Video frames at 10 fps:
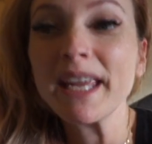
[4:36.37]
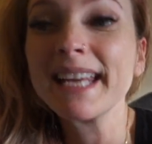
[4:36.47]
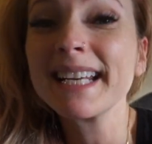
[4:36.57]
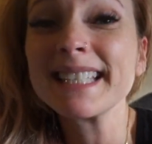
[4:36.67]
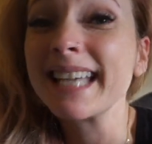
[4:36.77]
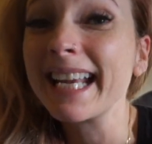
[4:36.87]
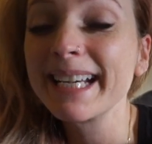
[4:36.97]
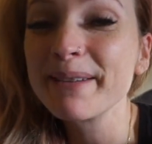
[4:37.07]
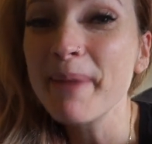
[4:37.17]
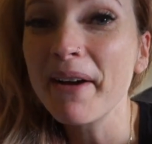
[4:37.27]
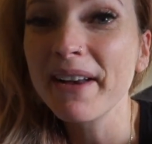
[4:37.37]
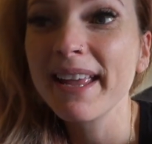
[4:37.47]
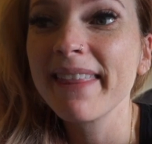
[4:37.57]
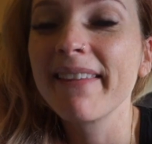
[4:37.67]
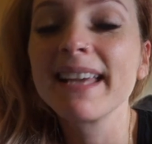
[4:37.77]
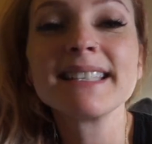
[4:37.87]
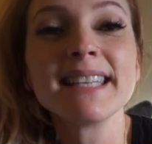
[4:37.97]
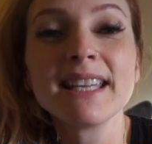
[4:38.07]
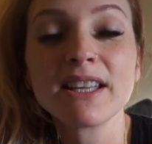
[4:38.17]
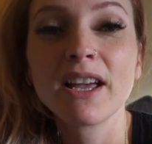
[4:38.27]
They get excited about it. They like
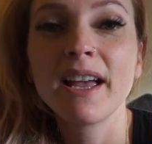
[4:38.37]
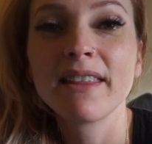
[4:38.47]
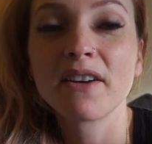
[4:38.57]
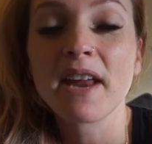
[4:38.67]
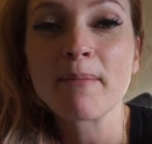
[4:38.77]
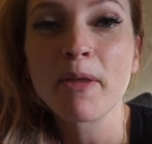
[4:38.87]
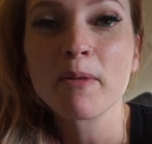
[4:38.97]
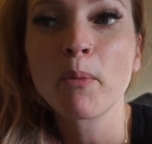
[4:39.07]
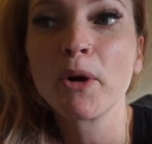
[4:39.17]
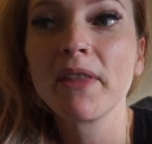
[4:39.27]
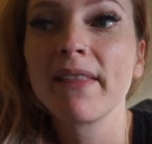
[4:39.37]
seeing their name on the board.